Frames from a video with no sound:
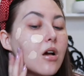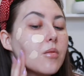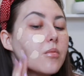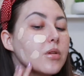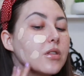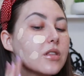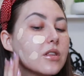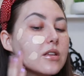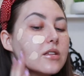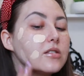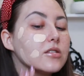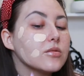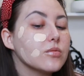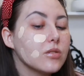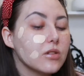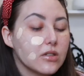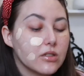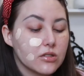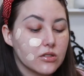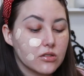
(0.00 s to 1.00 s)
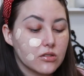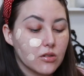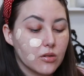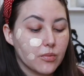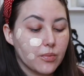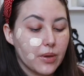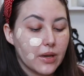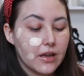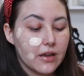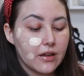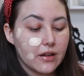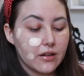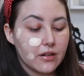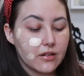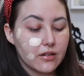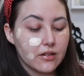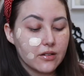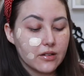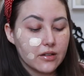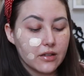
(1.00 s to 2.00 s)
But this one is so
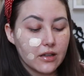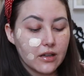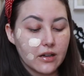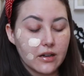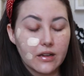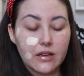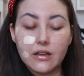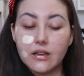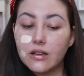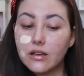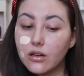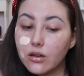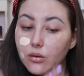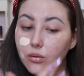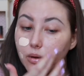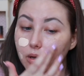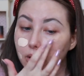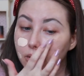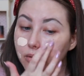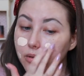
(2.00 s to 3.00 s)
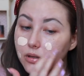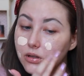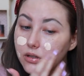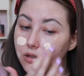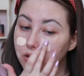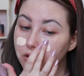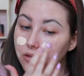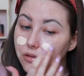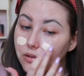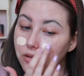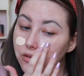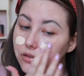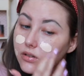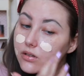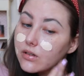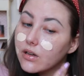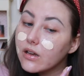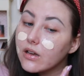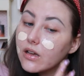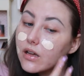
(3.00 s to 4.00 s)
pale that I can get away with it throughout the
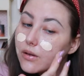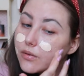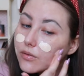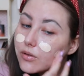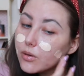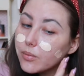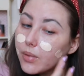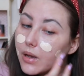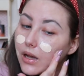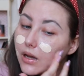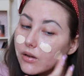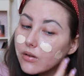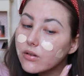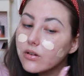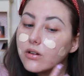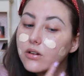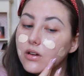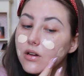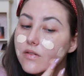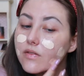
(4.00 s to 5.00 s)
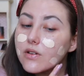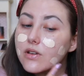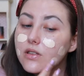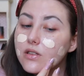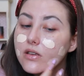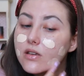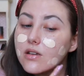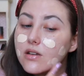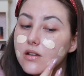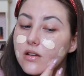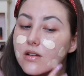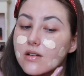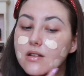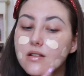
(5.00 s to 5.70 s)
day after powder and everything.